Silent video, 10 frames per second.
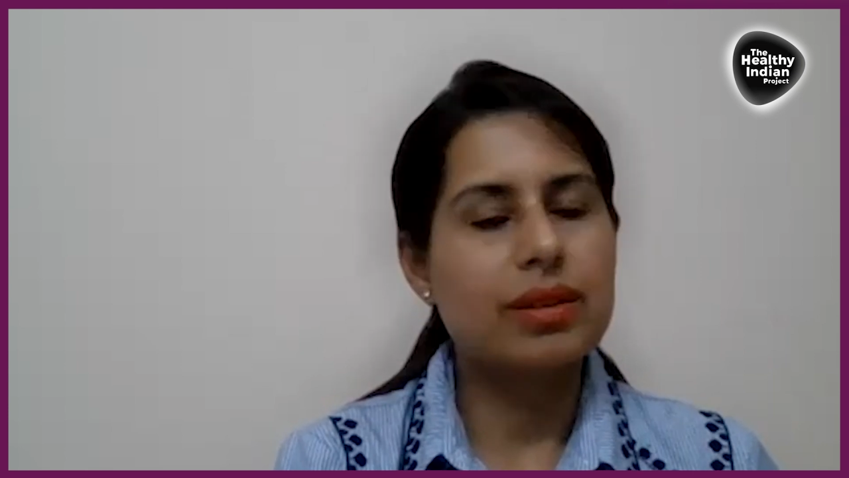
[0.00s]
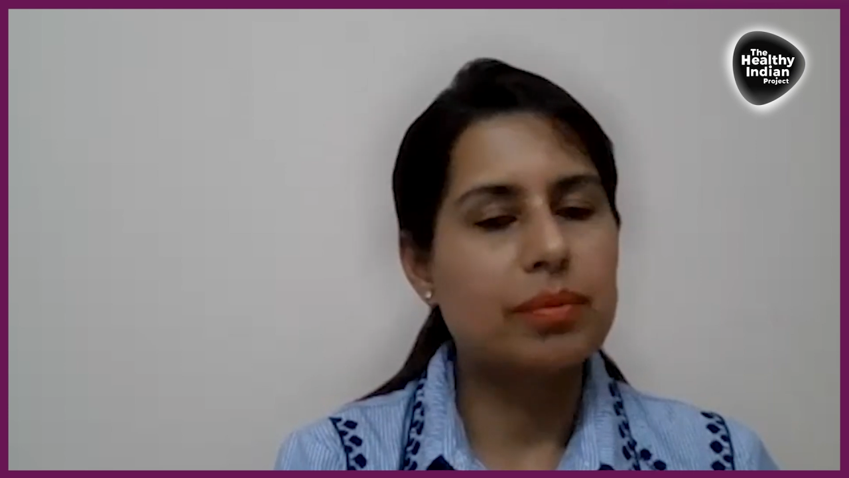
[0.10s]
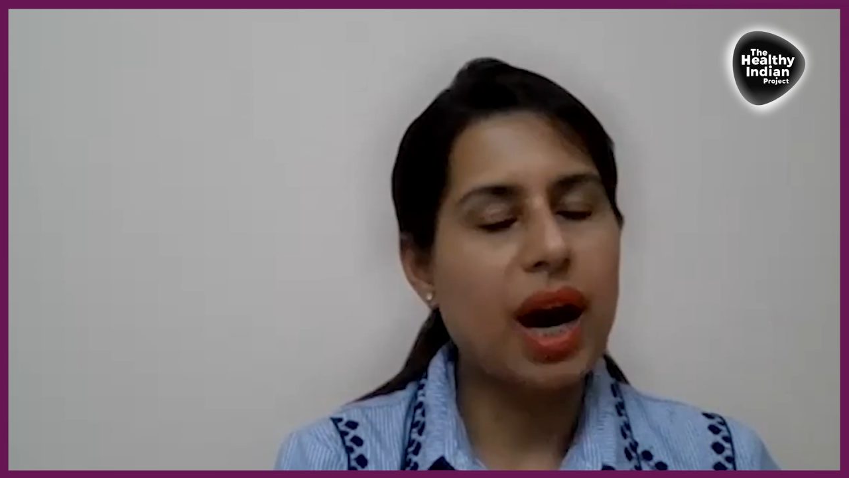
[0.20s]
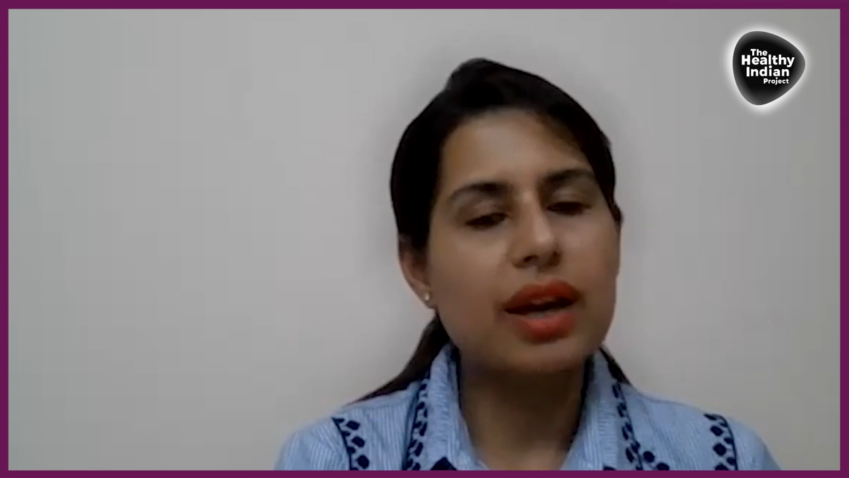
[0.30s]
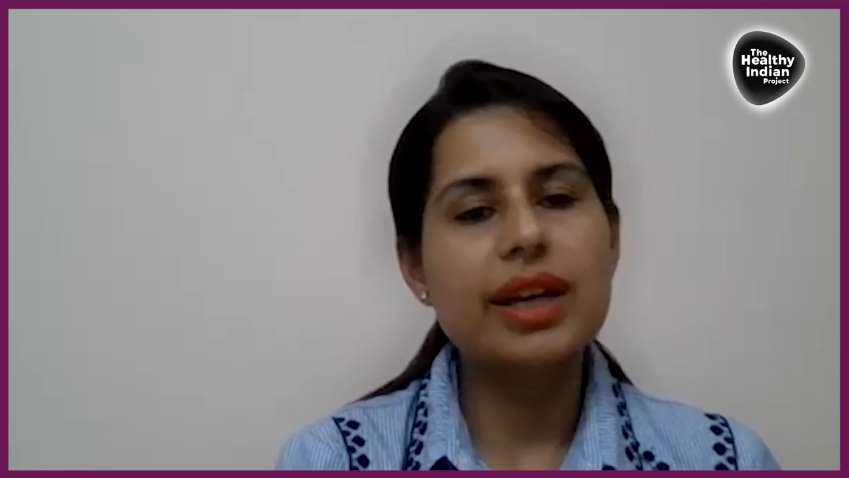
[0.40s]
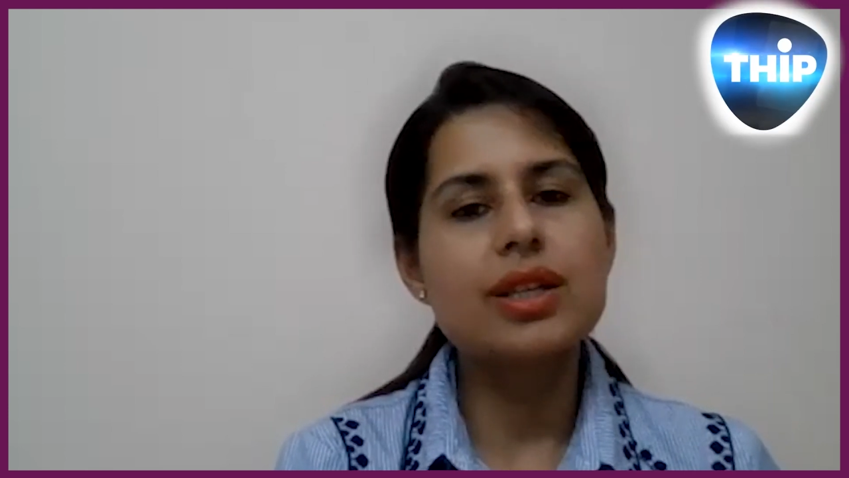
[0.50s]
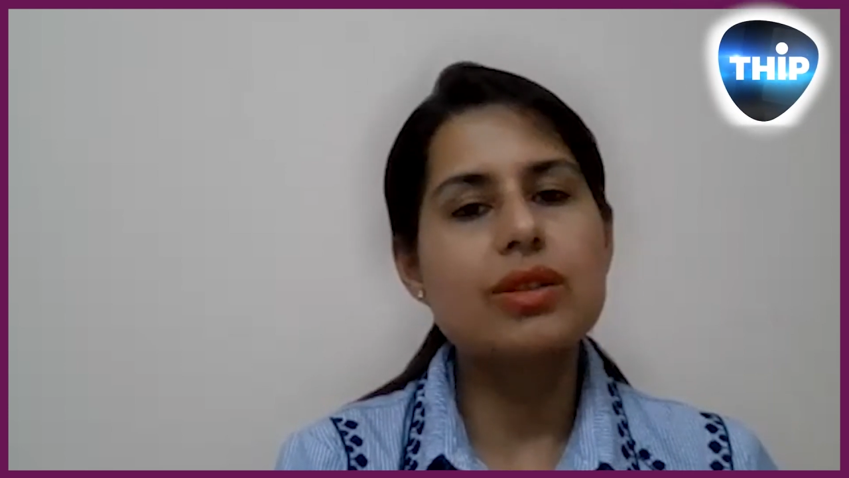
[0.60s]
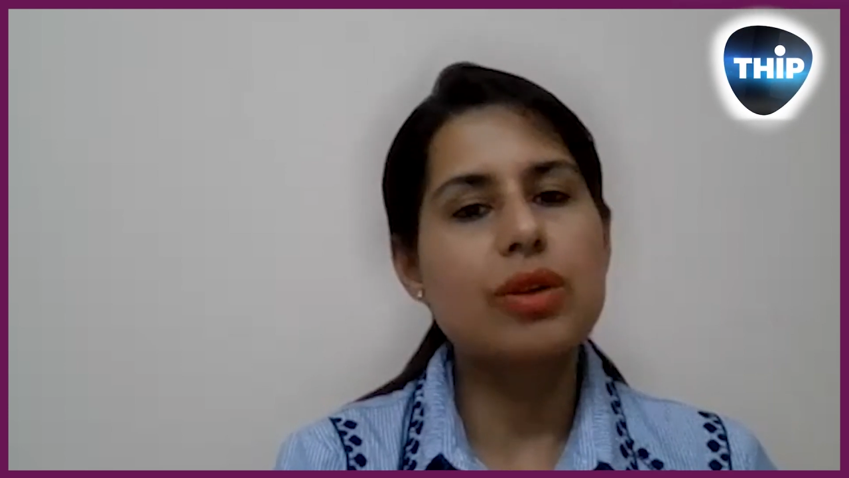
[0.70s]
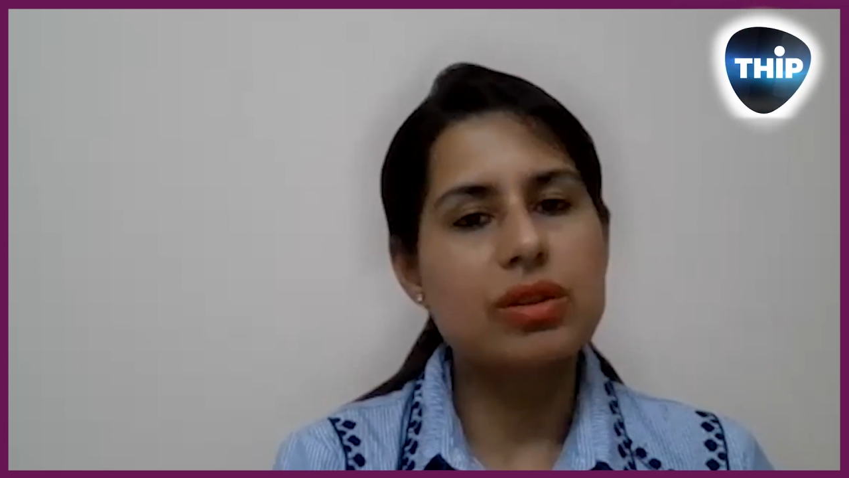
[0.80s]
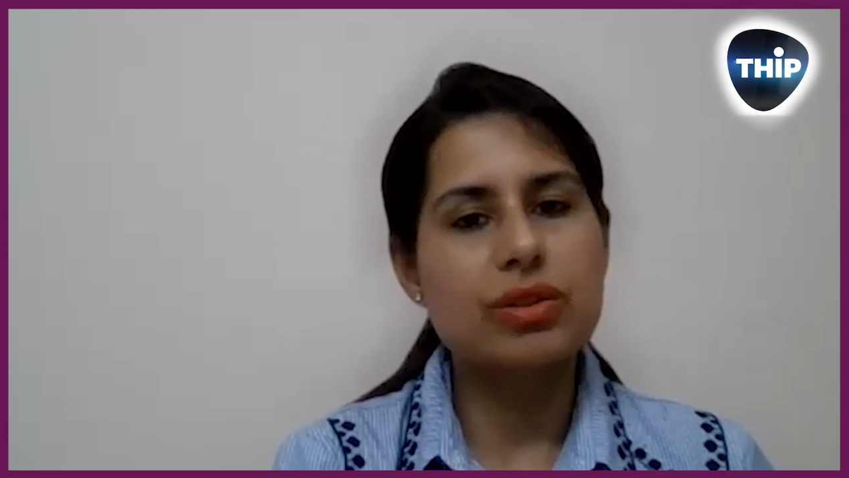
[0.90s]
the market
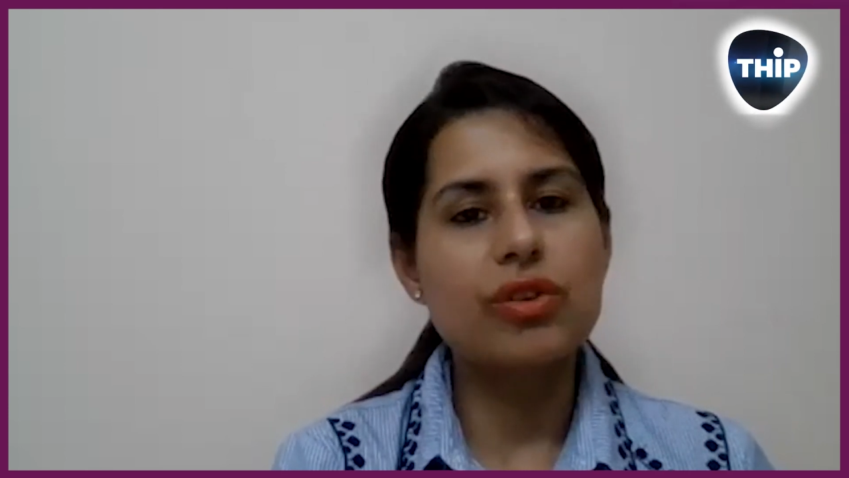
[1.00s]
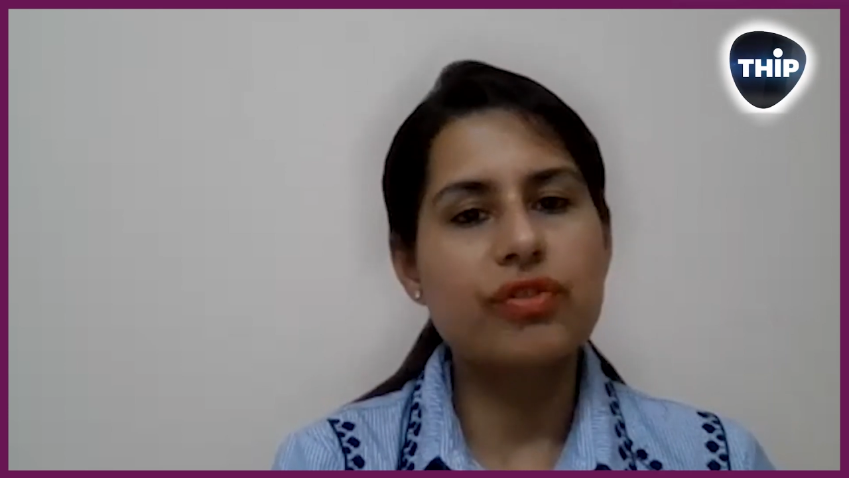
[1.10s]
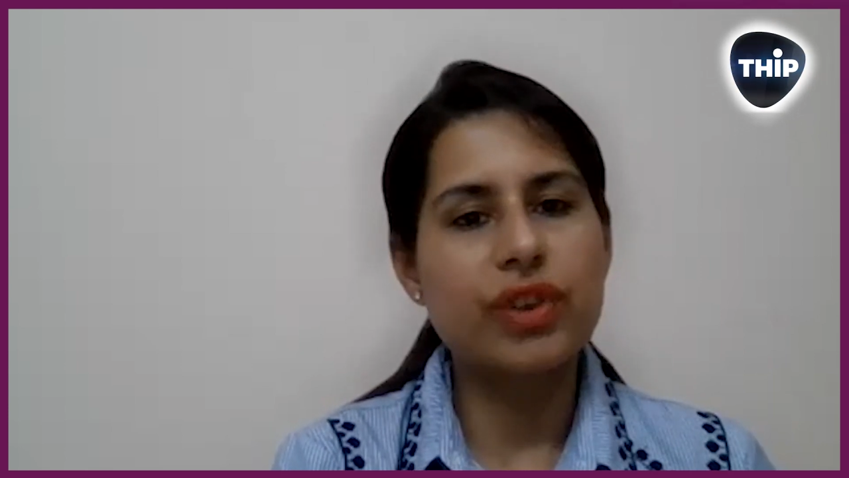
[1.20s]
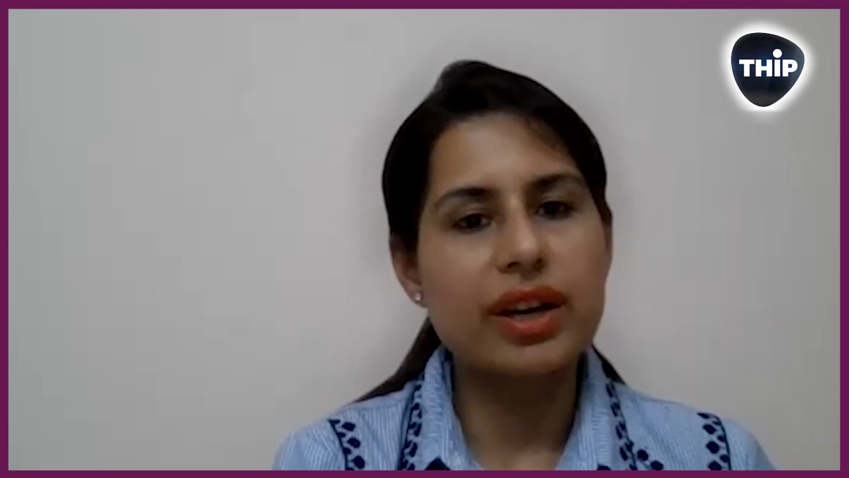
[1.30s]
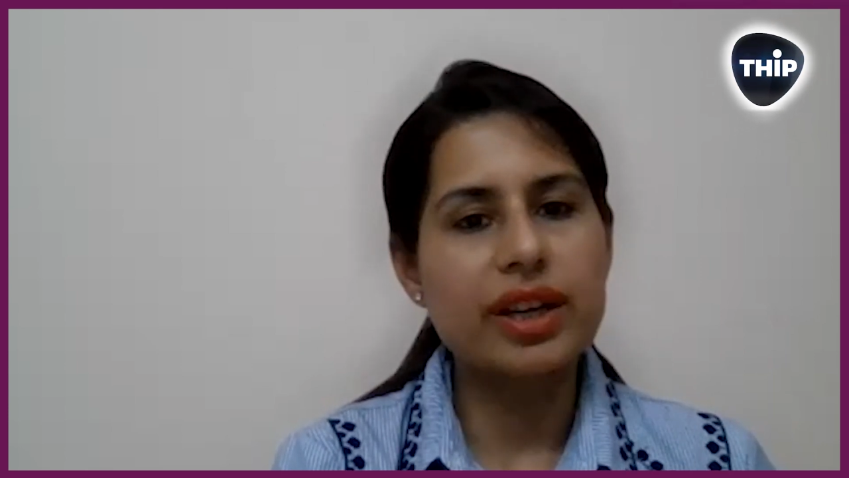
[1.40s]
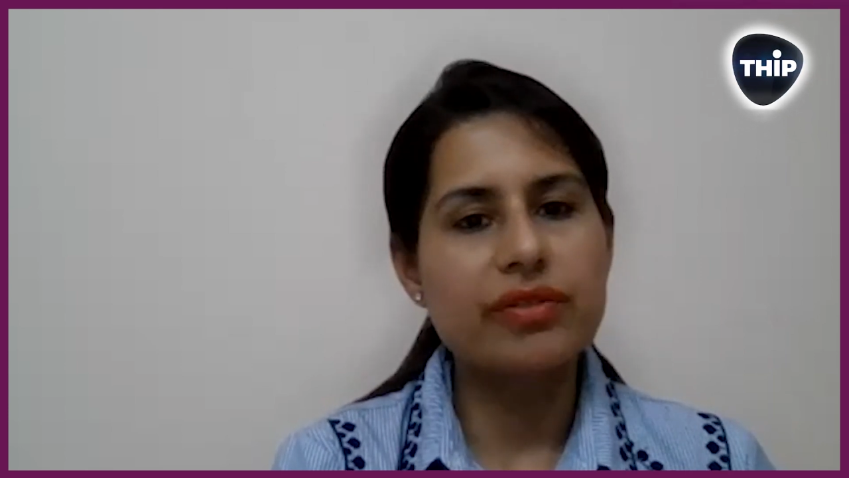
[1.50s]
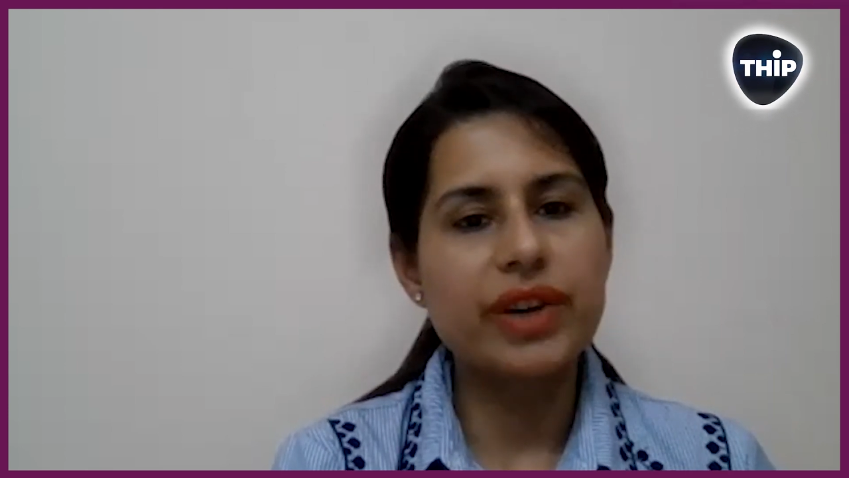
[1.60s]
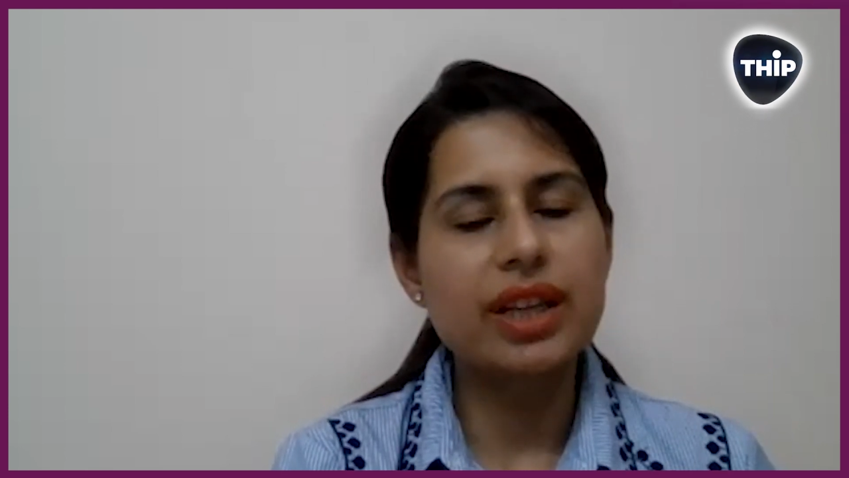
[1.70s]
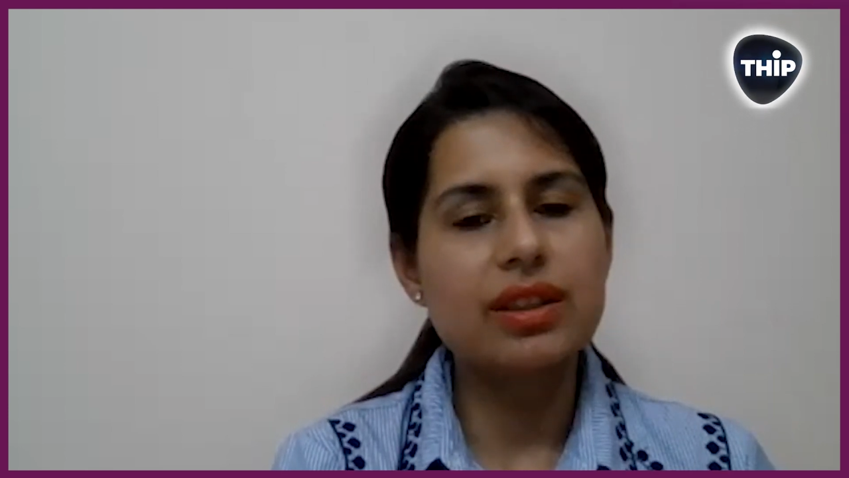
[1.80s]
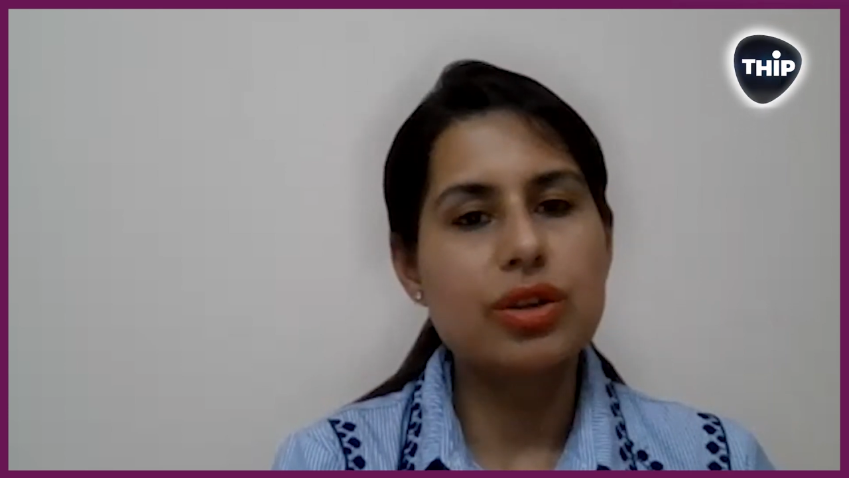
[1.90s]
is also flooded
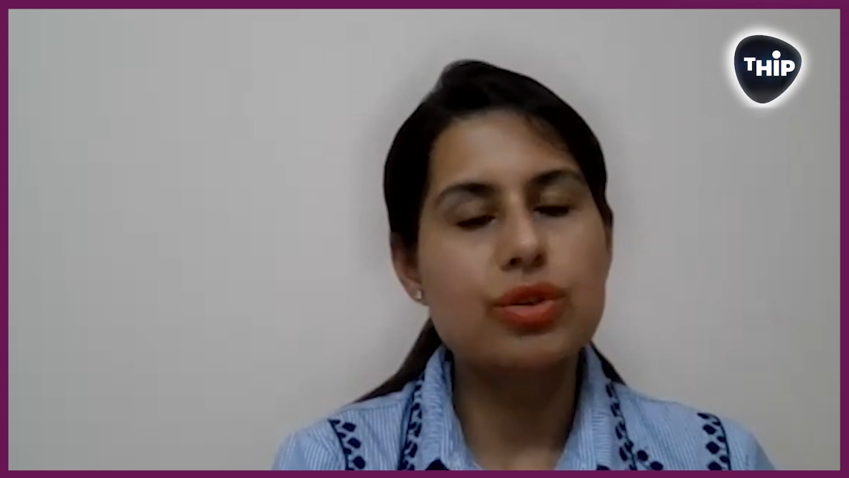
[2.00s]
with